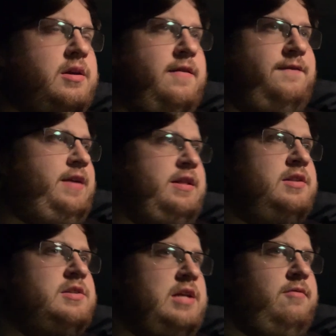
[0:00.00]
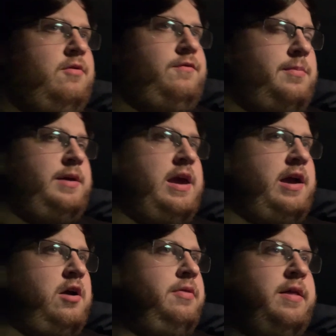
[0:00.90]
convinced, even from the
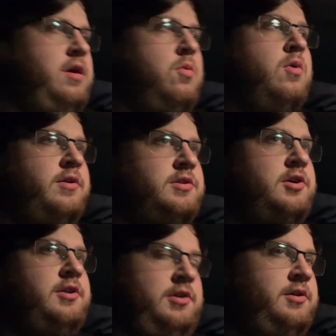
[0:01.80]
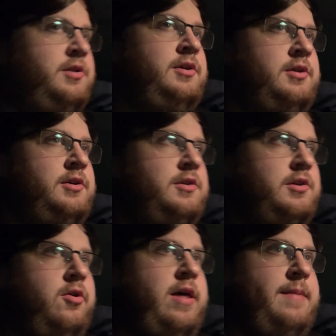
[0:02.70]
get-go, that they weren't going to
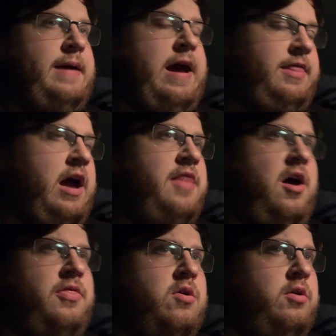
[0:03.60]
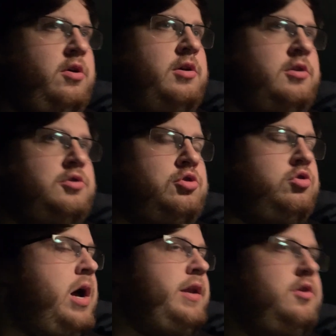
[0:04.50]
go that path. I thought they were going to
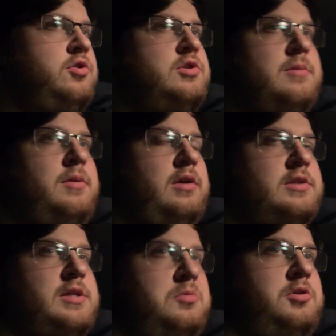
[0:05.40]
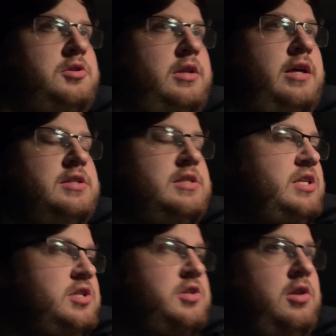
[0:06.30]
try to do something similar to, like,
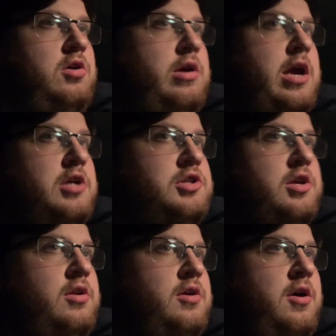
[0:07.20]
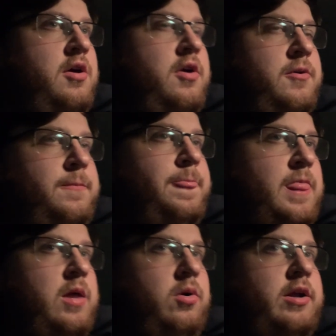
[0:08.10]
Sister Location,
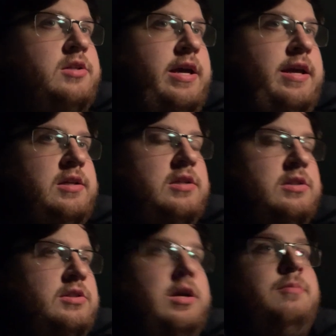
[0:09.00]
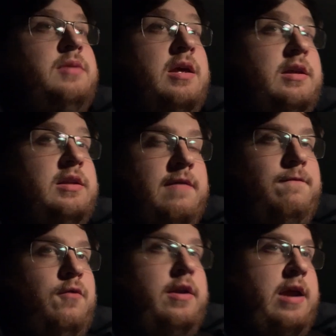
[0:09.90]
where it's, like, something
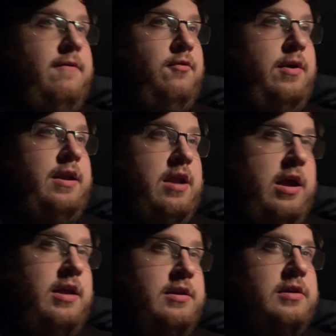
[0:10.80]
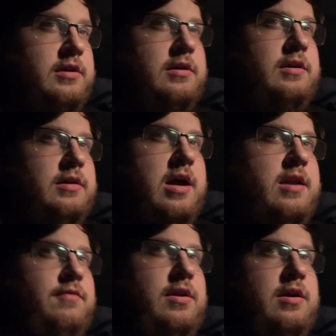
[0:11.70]
different every night kind
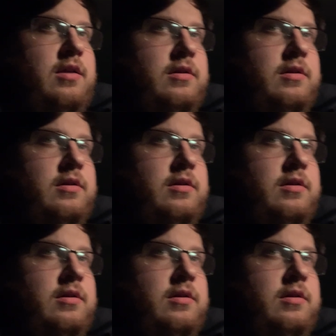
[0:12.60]
of deal.